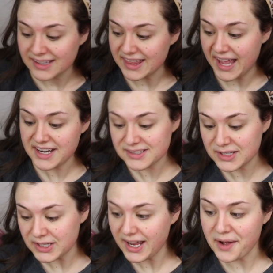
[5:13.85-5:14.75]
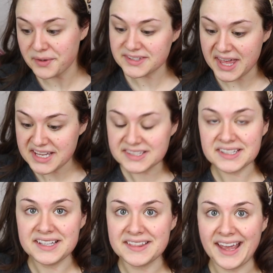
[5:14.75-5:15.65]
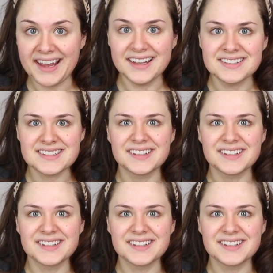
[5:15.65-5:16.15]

that is good. I always like seeing that.